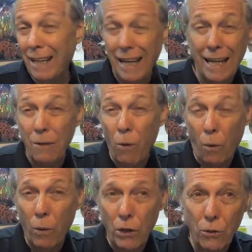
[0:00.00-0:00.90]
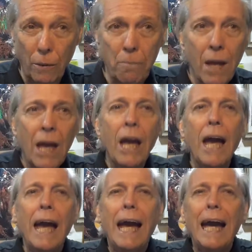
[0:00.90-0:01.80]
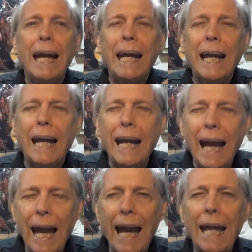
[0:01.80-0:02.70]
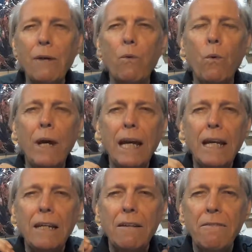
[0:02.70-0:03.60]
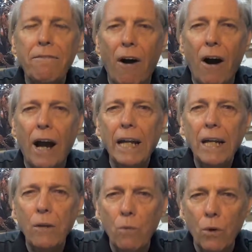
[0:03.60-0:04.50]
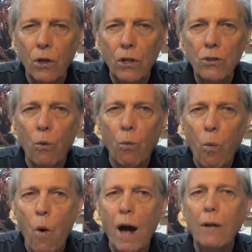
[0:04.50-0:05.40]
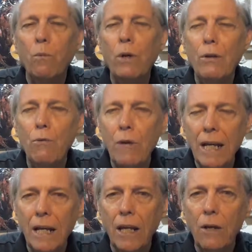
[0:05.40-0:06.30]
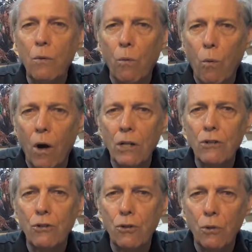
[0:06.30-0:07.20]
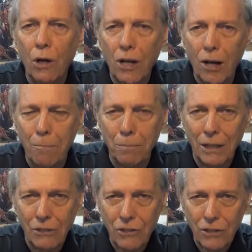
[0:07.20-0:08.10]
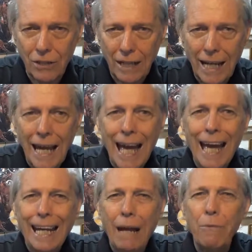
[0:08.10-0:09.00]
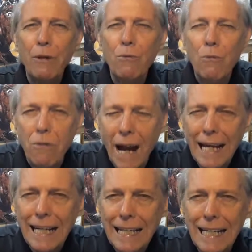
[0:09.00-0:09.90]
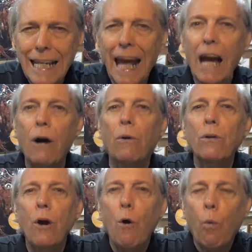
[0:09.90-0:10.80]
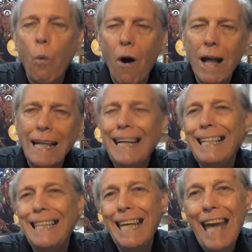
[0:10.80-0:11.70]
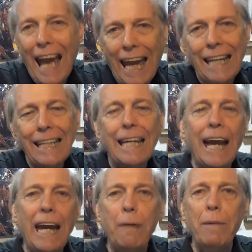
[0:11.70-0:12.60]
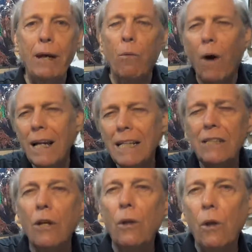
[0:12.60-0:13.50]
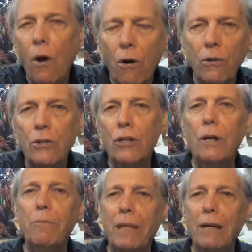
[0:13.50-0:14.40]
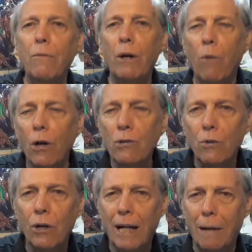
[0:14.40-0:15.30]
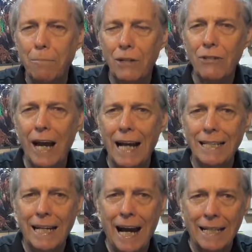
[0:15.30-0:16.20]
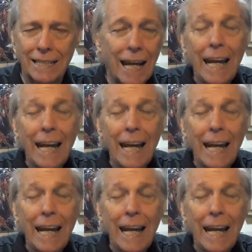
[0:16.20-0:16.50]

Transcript: in what we're doing. Can we define in words what we really want to accomplish? Can we write it down? What is the end game here? What is the long-term thing we want to accomplish as an artist?